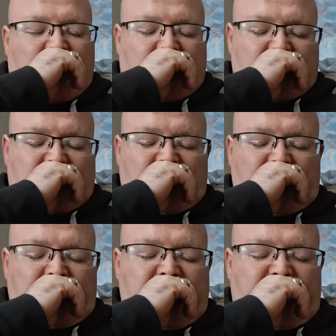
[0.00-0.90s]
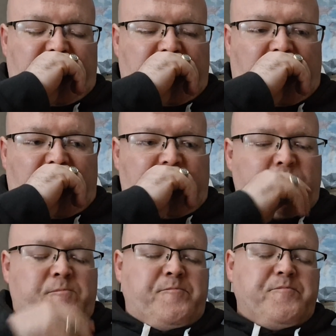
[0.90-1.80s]
Excuse me for
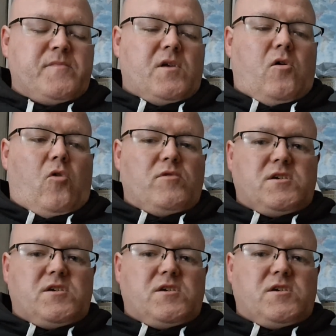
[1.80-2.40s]
yawning. Always